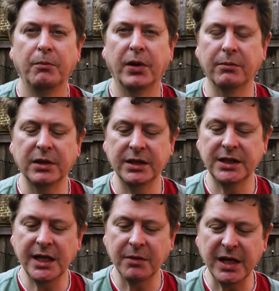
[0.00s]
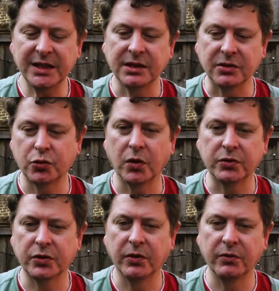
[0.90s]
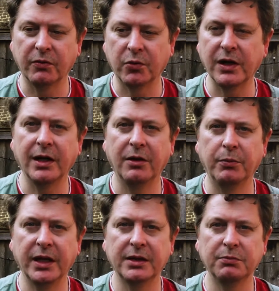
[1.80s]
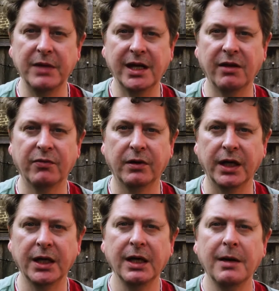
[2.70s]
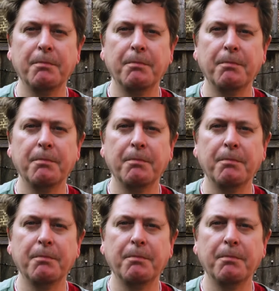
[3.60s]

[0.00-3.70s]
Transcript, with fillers: But I'm gonna take the basic structure of the Three Little Pigs, make it funny,